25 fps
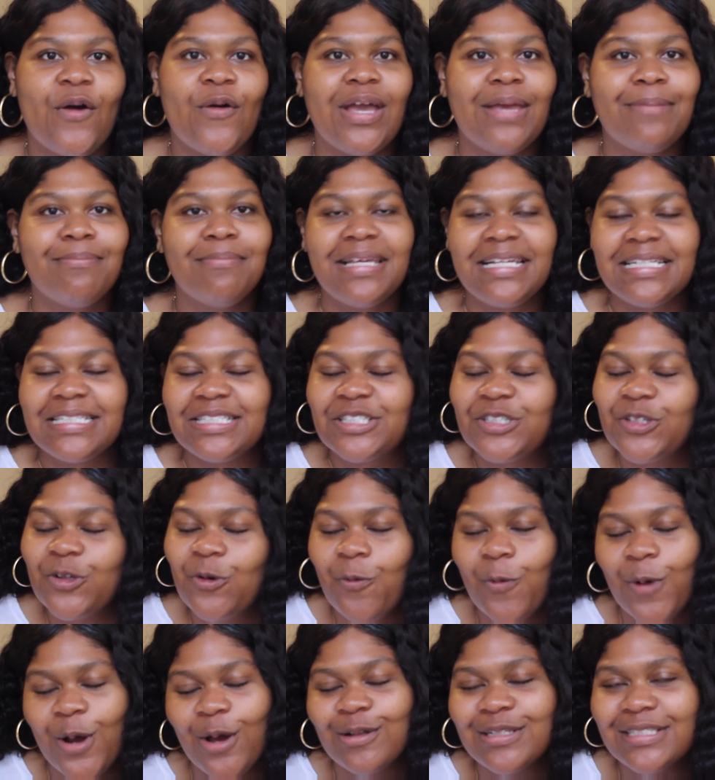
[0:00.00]
It means the
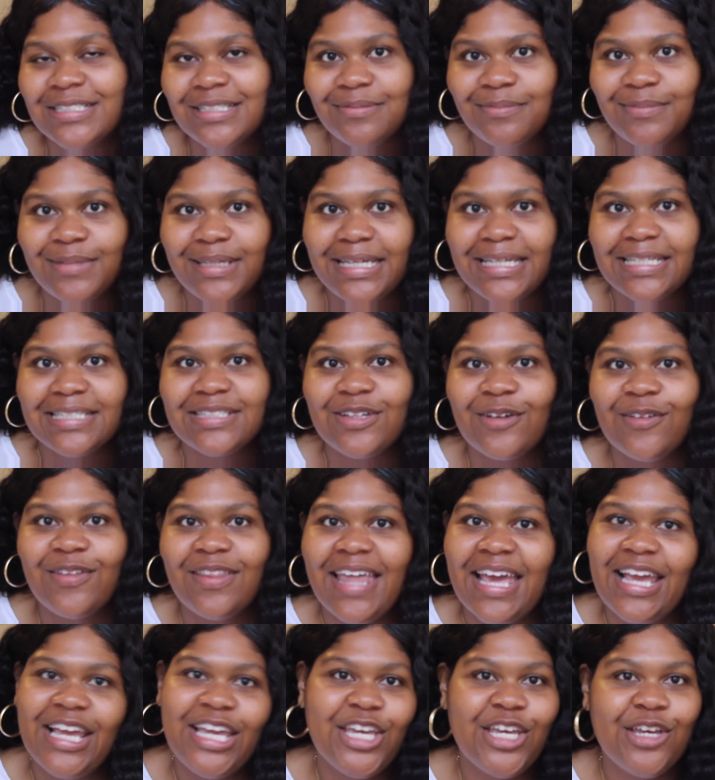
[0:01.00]
world to me, so
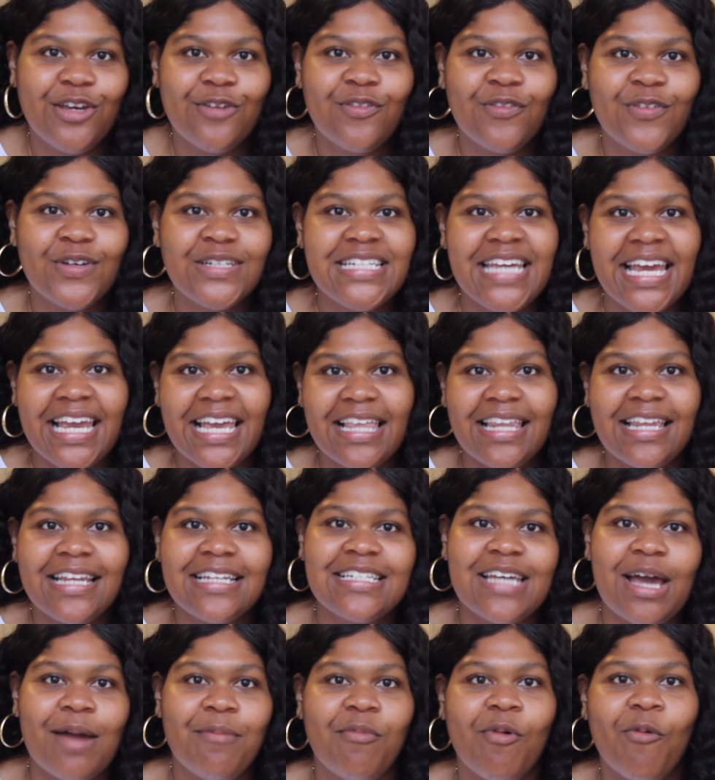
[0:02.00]
thank you for taking the
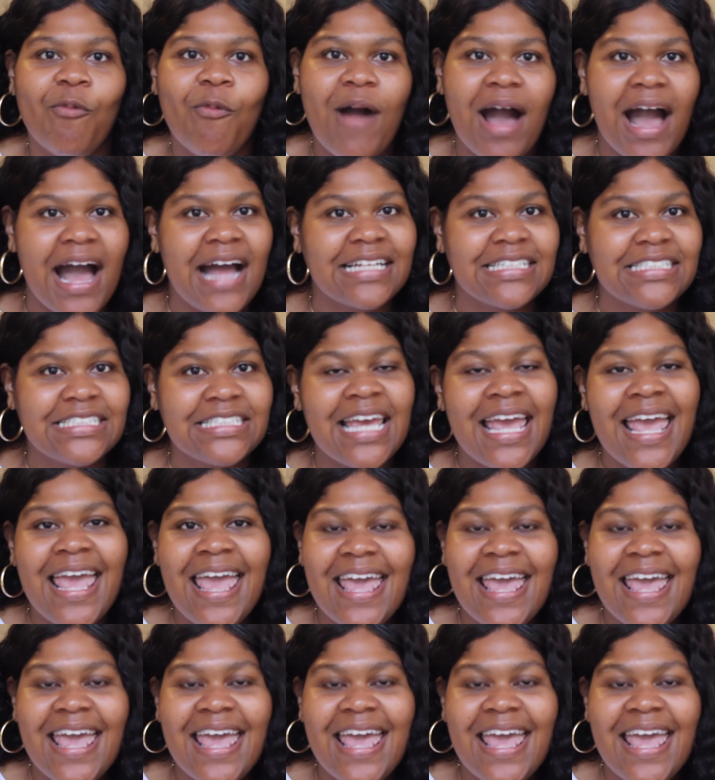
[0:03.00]
time to watch.